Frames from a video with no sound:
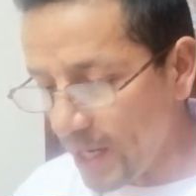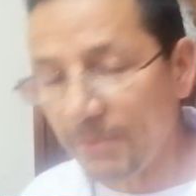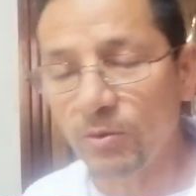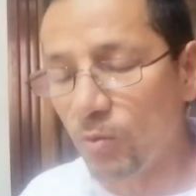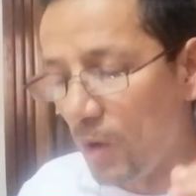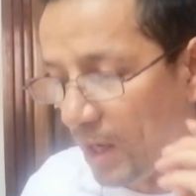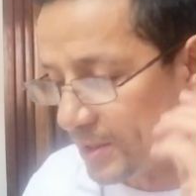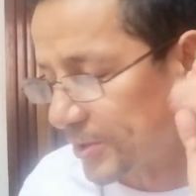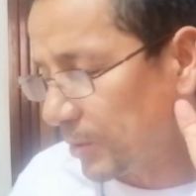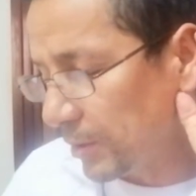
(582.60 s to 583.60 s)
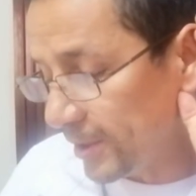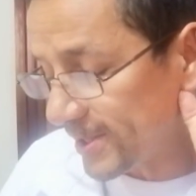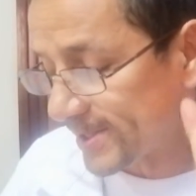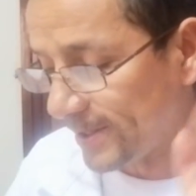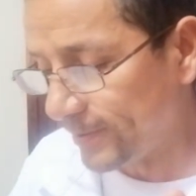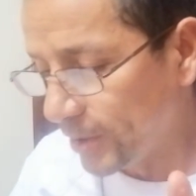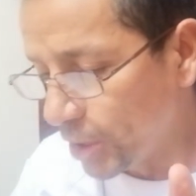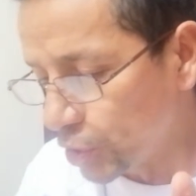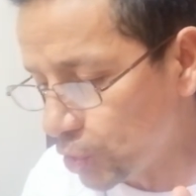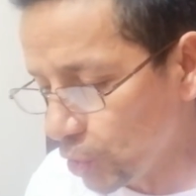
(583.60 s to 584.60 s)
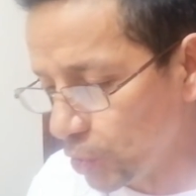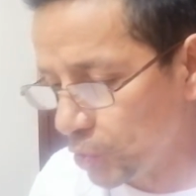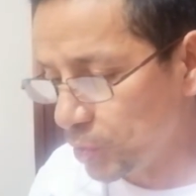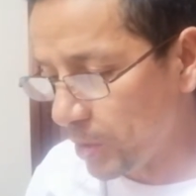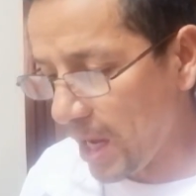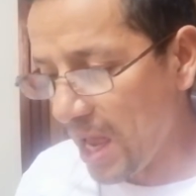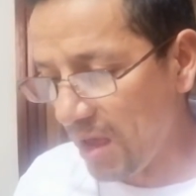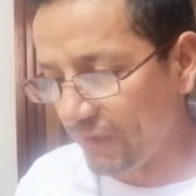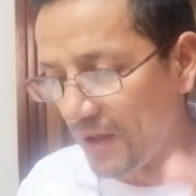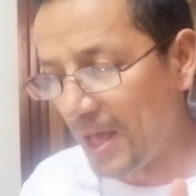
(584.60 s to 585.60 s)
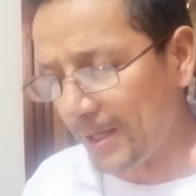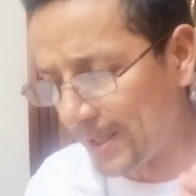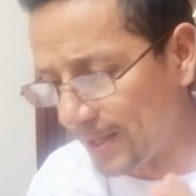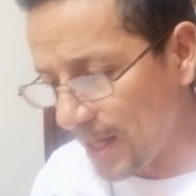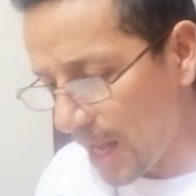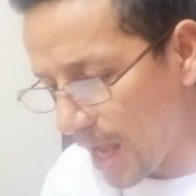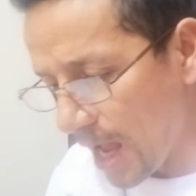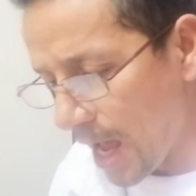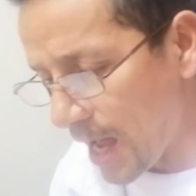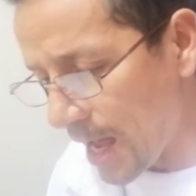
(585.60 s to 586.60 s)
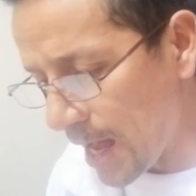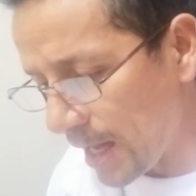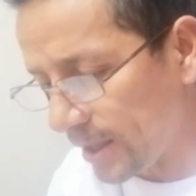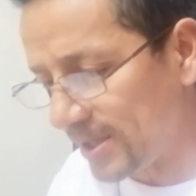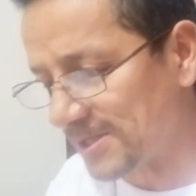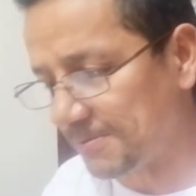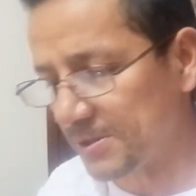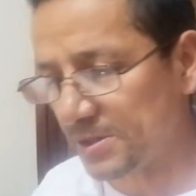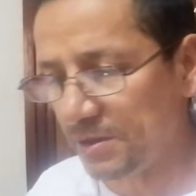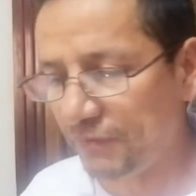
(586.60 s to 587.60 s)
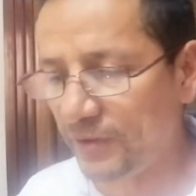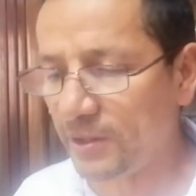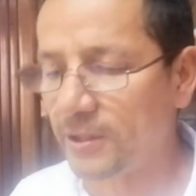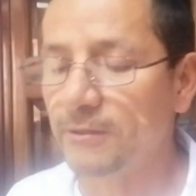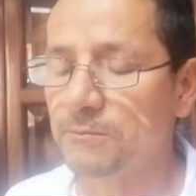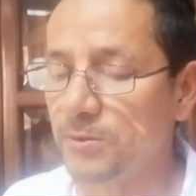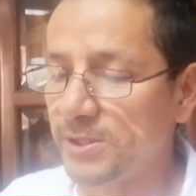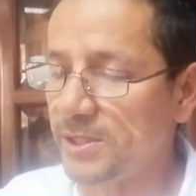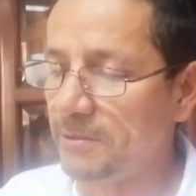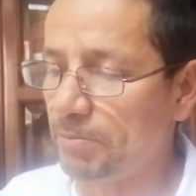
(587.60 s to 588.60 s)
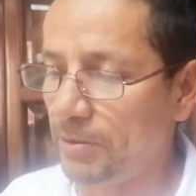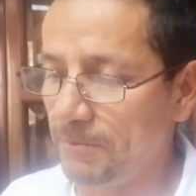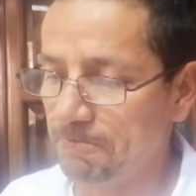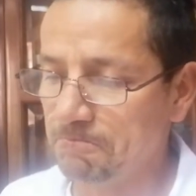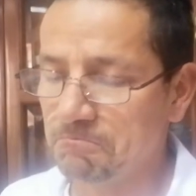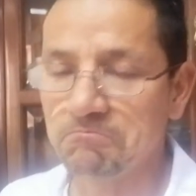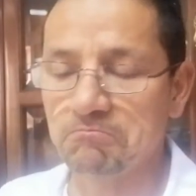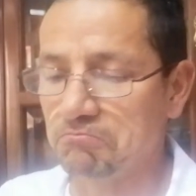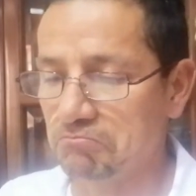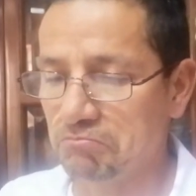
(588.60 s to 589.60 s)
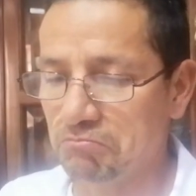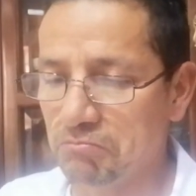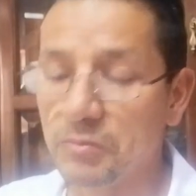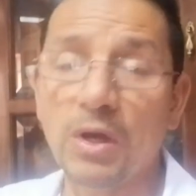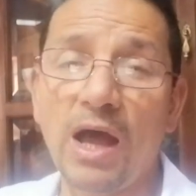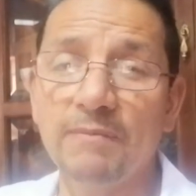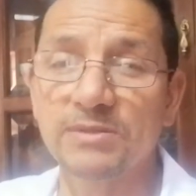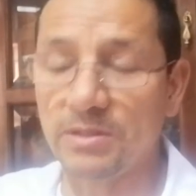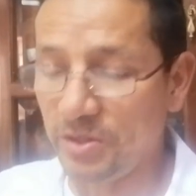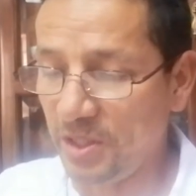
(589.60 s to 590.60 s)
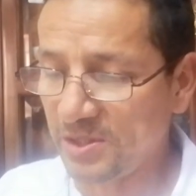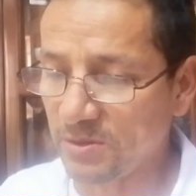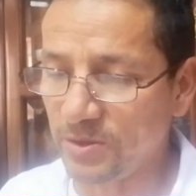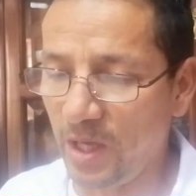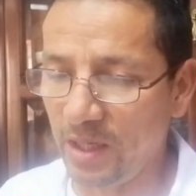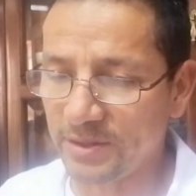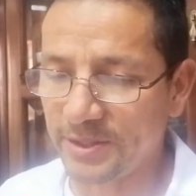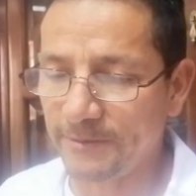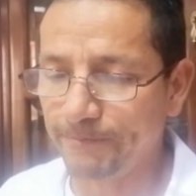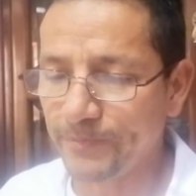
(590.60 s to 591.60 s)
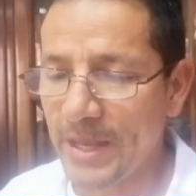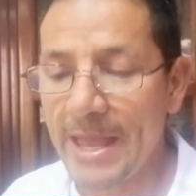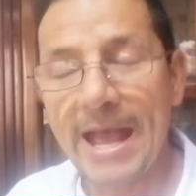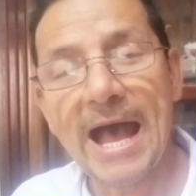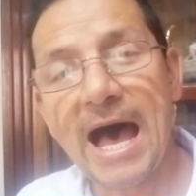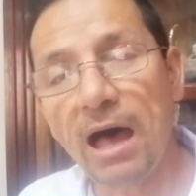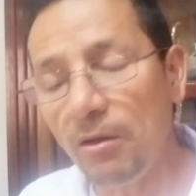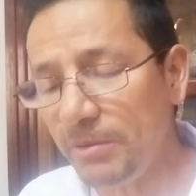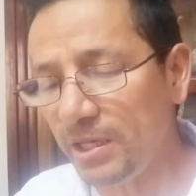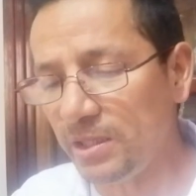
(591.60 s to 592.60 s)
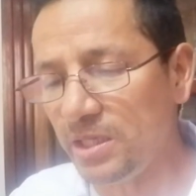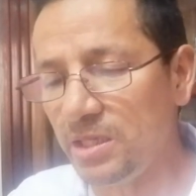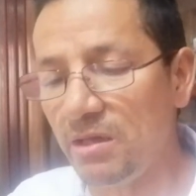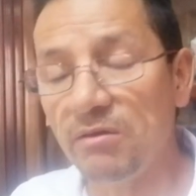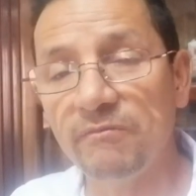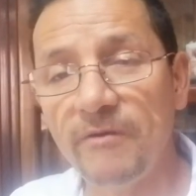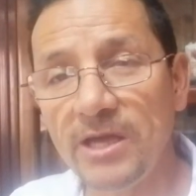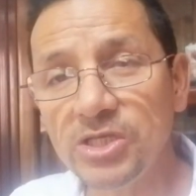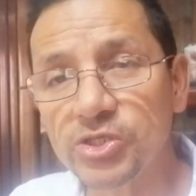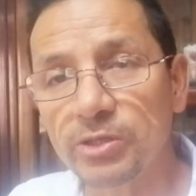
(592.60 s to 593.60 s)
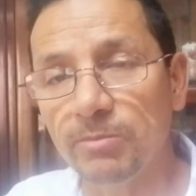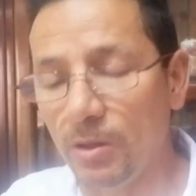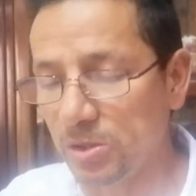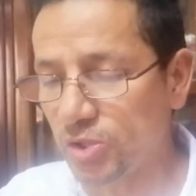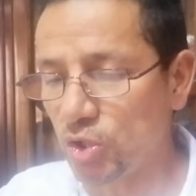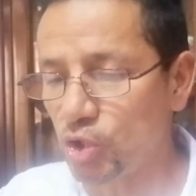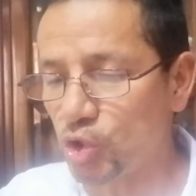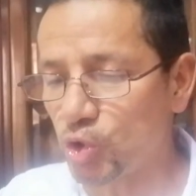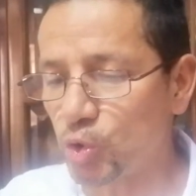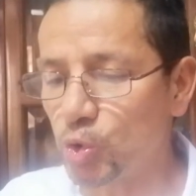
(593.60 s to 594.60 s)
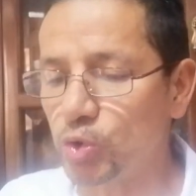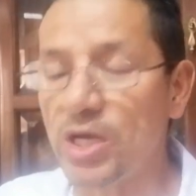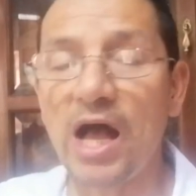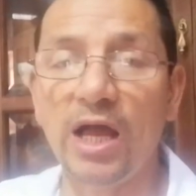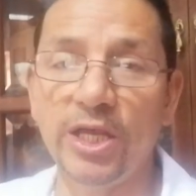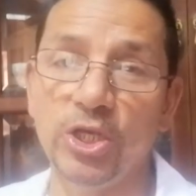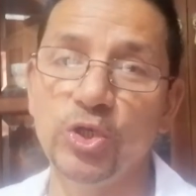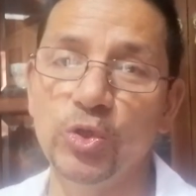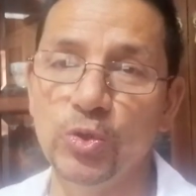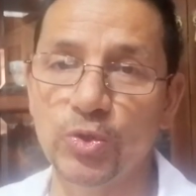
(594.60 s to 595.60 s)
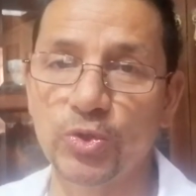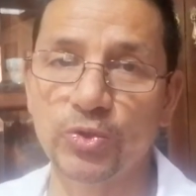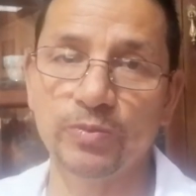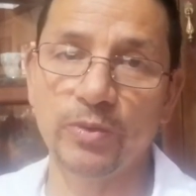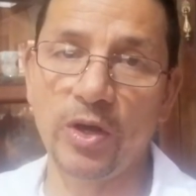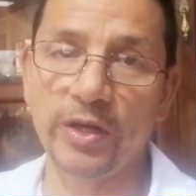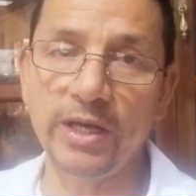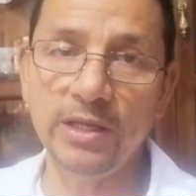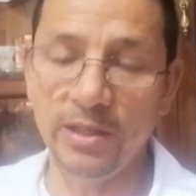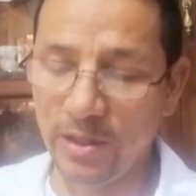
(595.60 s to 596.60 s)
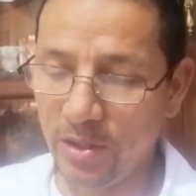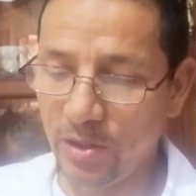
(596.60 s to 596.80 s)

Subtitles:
number 1, so listen. Do you have a specific recipe? Answer, yes or not. How many vegetables should I use? Okay?